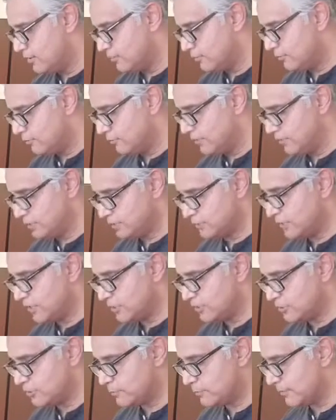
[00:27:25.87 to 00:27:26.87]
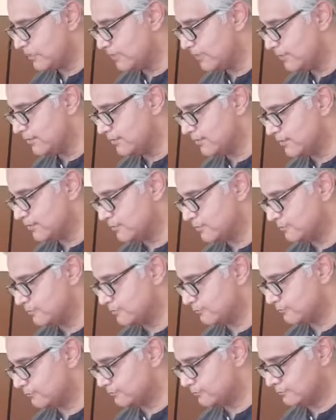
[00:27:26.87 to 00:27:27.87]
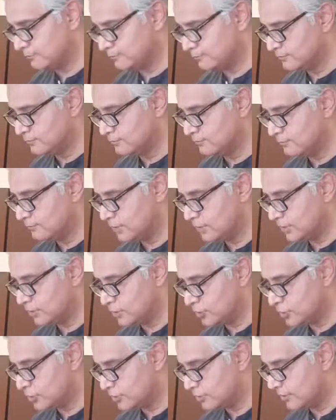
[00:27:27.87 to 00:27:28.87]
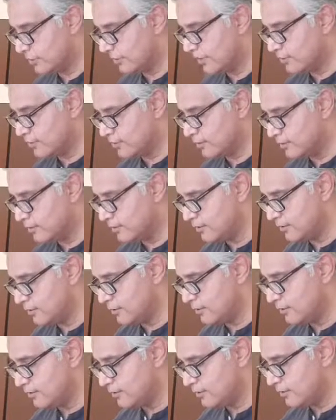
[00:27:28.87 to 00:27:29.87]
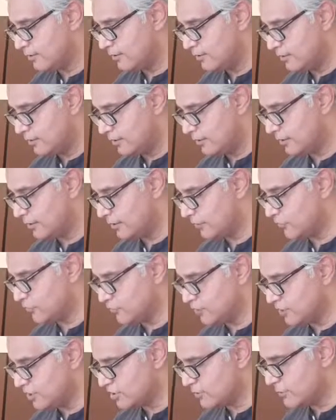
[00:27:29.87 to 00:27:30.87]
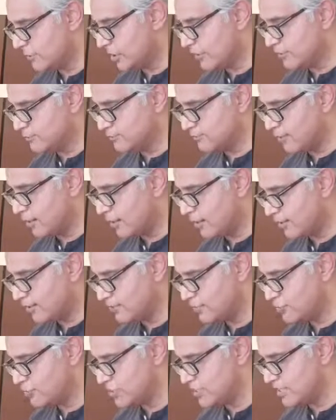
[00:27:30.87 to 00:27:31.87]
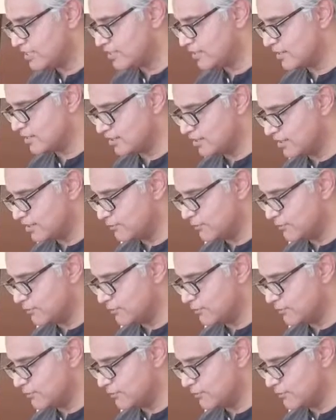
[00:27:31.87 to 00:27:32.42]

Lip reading: my spiced paneer in this with a cooked leek. Okay, so this becomes our cheese and onion